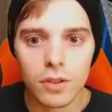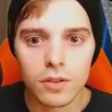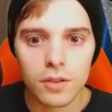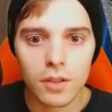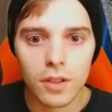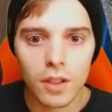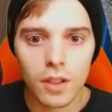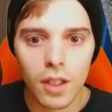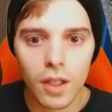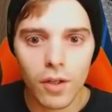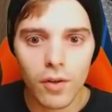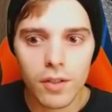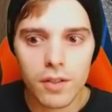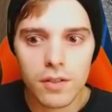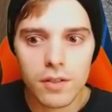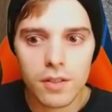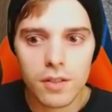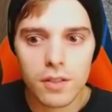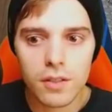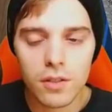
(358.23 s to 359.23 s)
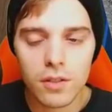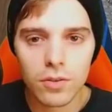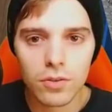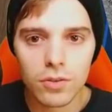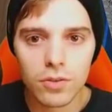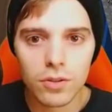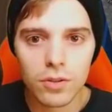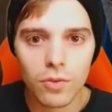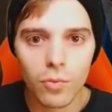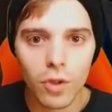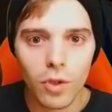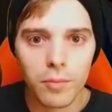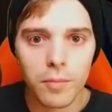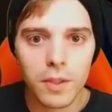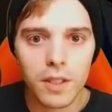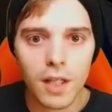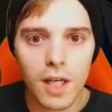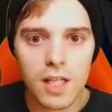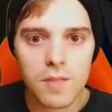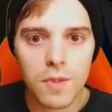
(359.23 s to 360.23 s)
The Galarian Zigzagoon will
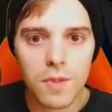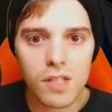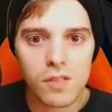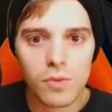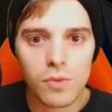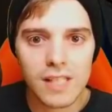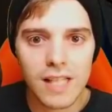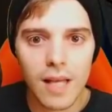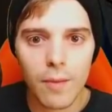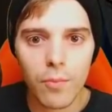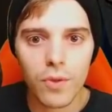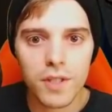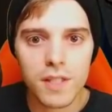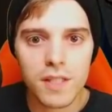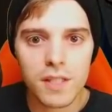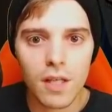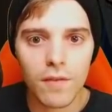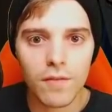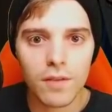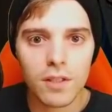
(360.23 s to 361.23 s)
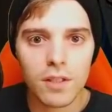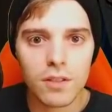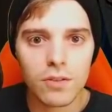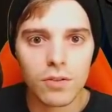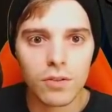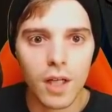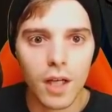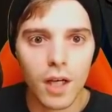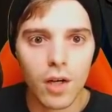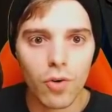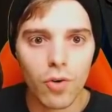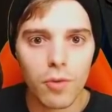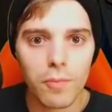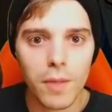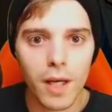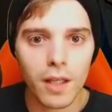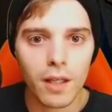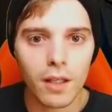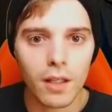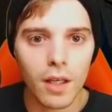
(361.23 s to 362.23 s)
be nice because we slap 170, so that
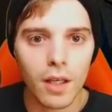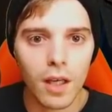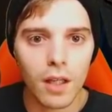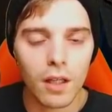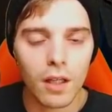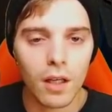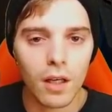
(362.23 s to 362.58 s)
Crobat can get...